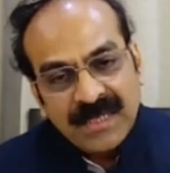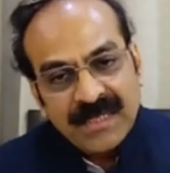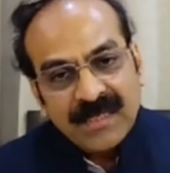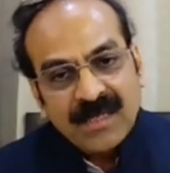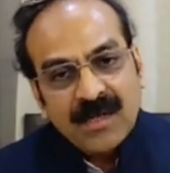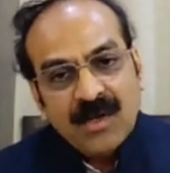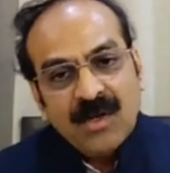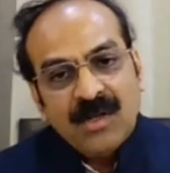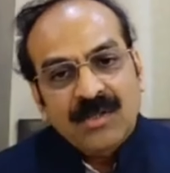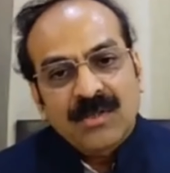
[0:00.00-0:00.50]

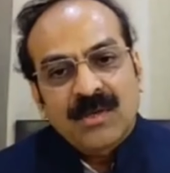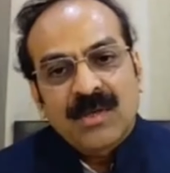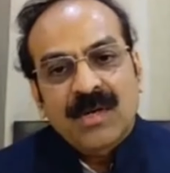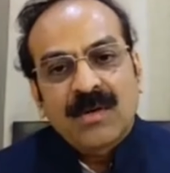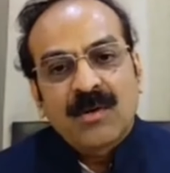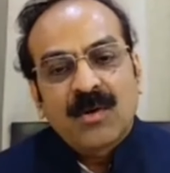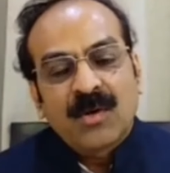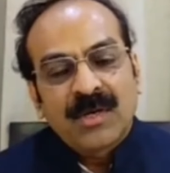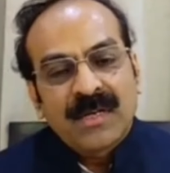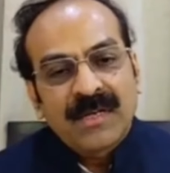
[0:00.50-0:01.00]
cloth. cloth or a
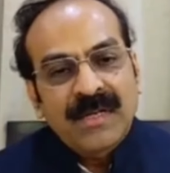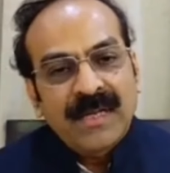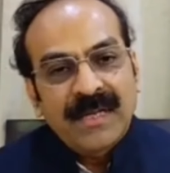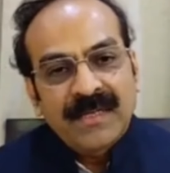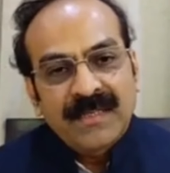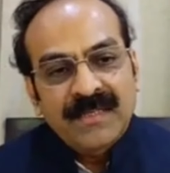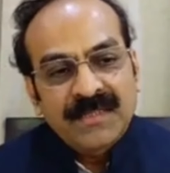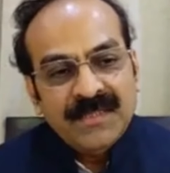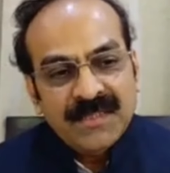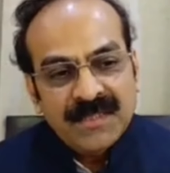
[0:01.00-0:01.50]
cotton
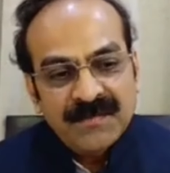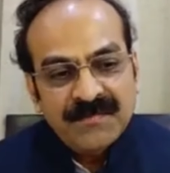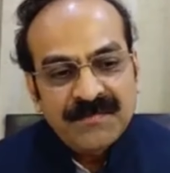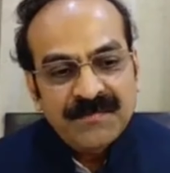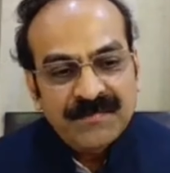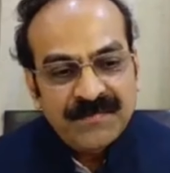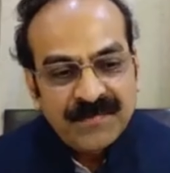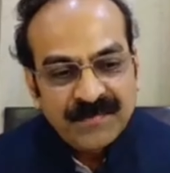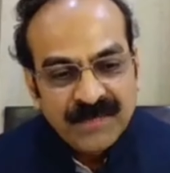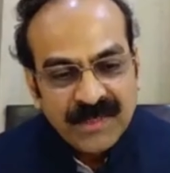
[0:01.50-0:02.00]
handkerchief
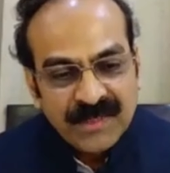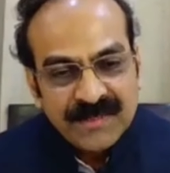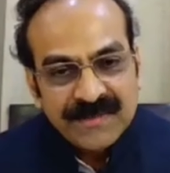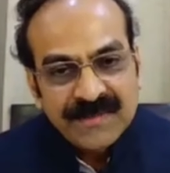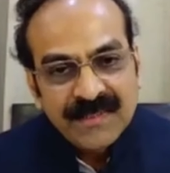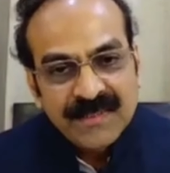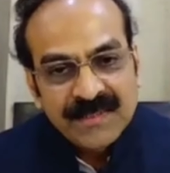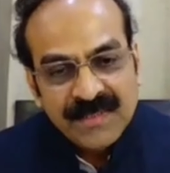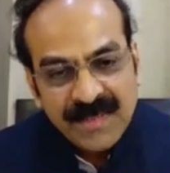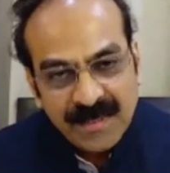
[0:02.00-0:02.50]
works
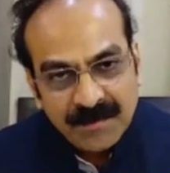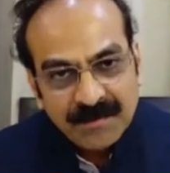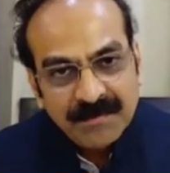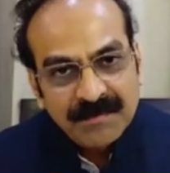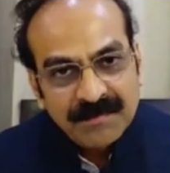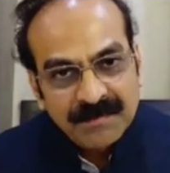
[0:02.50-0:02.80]
the same.